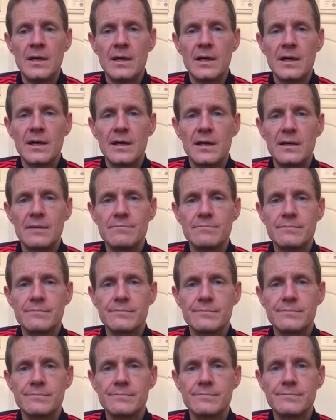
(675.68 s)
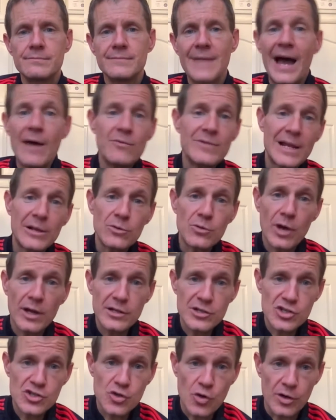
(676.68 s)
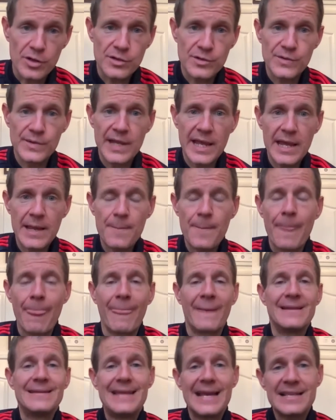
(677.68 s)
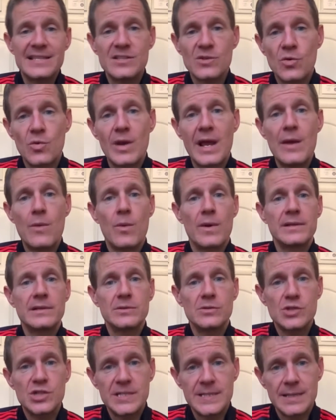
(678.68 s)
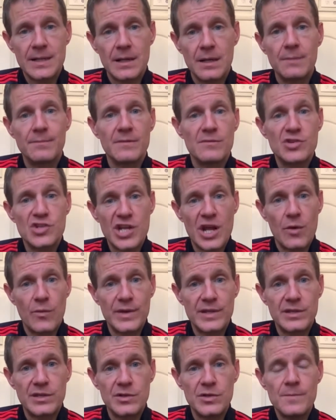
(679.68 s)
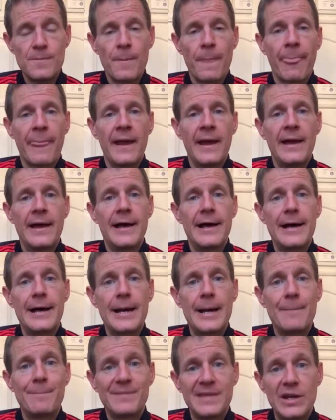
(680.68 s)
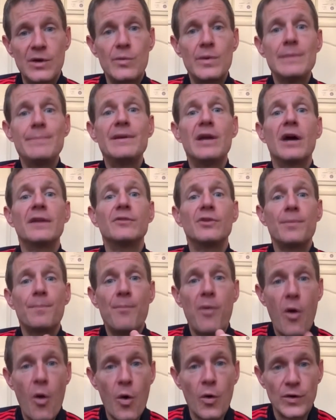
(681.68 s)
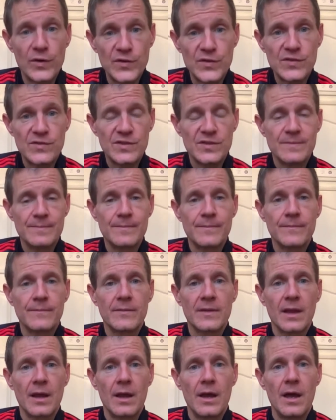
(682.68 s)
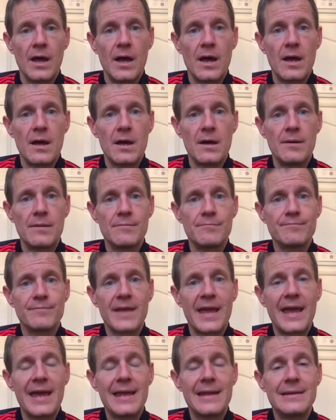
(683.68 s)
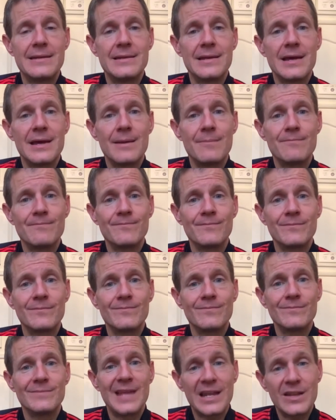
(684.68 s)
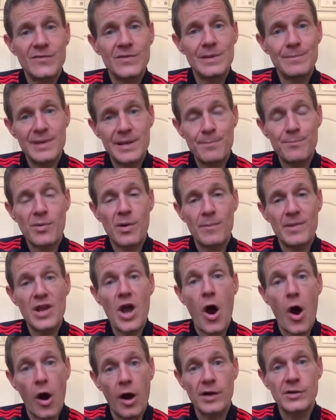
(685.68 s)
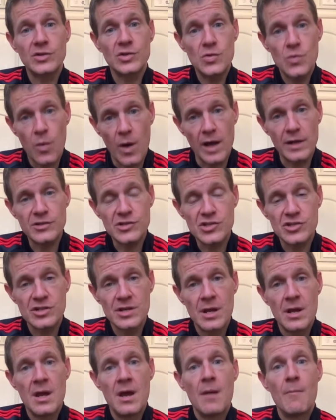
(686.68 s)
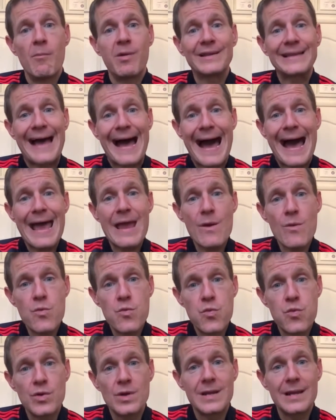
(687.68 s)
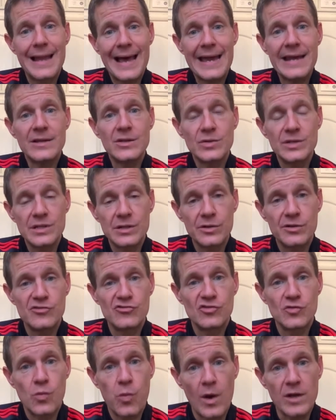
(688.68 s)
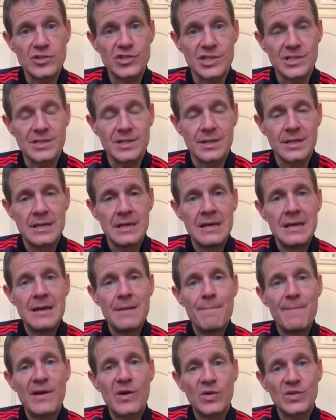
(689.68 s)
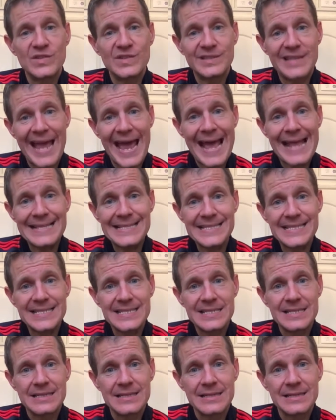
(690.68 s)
I would like to cut it short today. That's all I wanted to share with you. There will be other posts, and that will be probably hard to watch, but I would like to encourage you to watch it, because that's